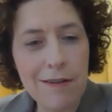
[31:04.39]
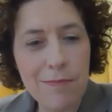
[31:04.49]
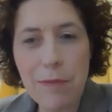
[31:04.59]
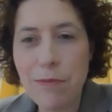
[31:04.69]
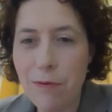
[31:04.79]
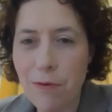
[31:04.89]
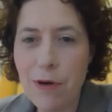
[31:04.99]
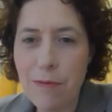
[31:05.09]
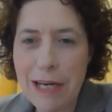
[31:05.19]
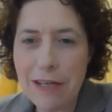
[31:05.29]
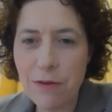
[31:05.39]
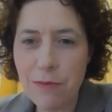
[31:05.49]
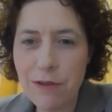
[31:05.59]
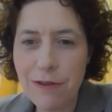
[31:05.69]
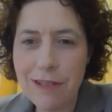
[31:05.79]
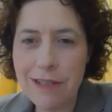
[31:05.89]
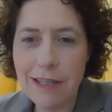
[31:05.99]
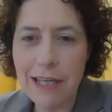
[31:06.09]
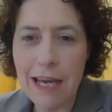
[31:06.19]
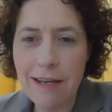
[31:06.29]
people, we want to make sure we do this at
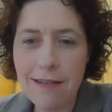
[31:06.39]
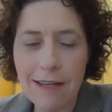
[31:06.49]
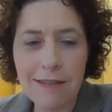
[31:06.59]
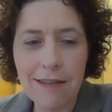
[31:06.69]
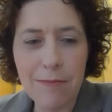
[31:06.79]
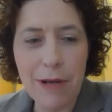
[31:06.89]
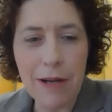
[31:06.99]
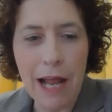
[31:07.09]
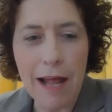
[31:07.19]
the end, Esther, but